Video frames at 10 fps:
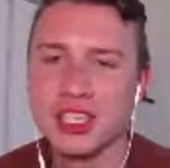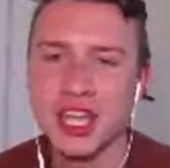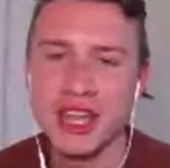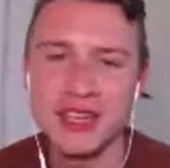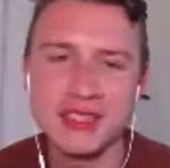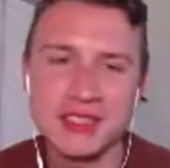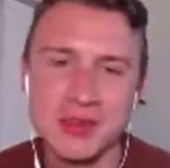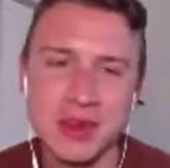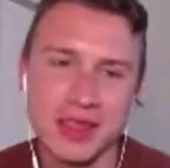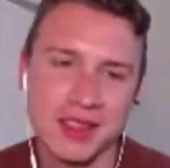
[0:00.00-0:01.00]
Jaden
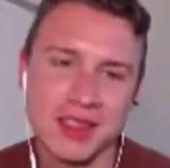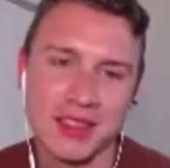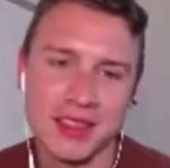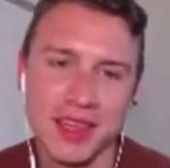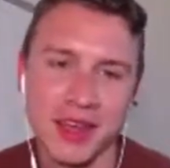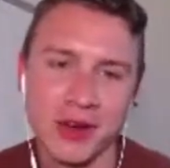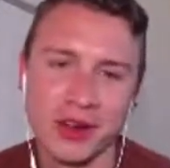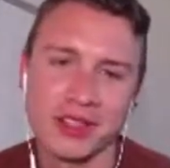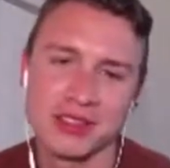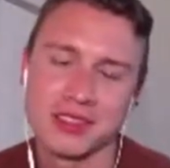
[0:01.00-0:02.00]
Smith,
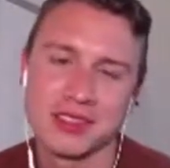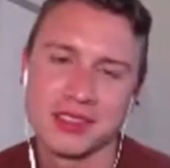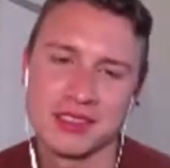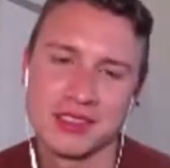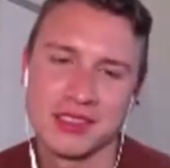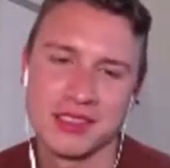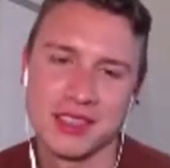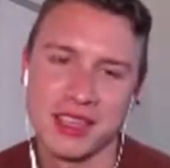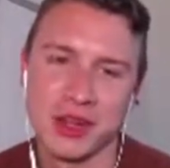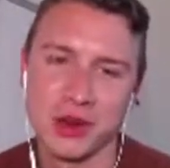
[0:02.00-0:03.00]
ERYS.
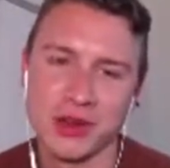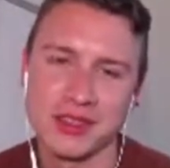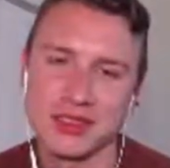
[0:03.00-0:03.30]
ERYS.